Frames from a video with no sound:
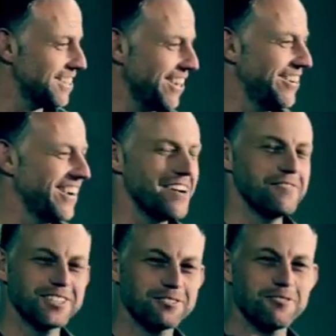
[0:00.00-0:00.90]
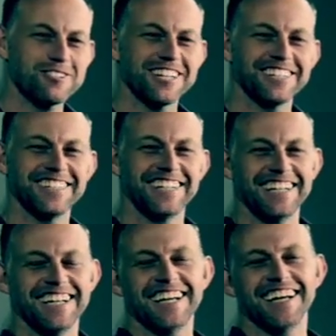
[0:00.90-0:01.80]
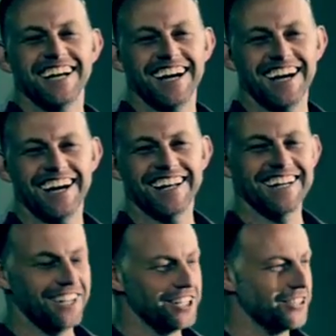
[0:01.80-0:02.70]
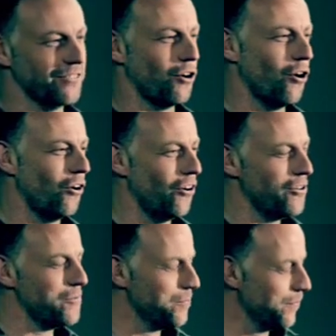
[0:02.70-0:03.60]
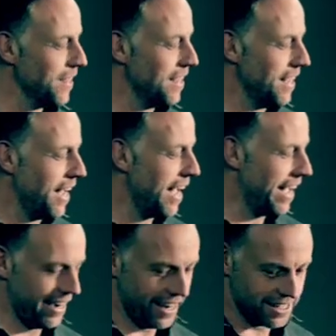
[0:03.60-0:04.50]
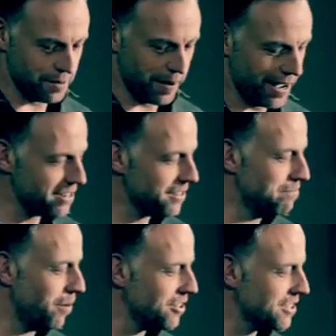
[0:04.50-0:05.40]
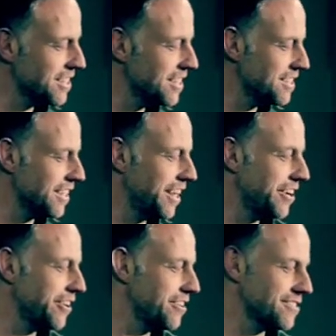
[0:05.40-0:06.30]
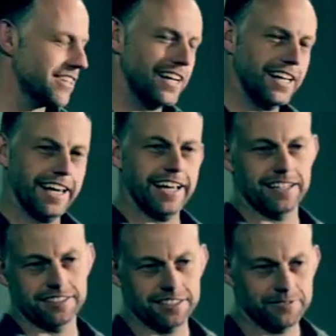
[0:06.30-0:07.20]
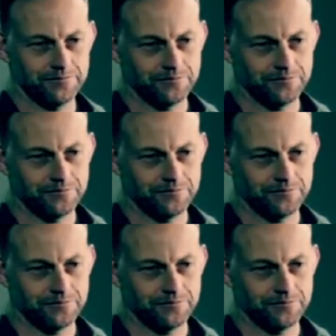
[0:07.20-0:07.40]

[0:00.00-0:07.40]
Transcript: so I must warn you. And uh, lots of gore. And it's about monsters, heroes, and kings.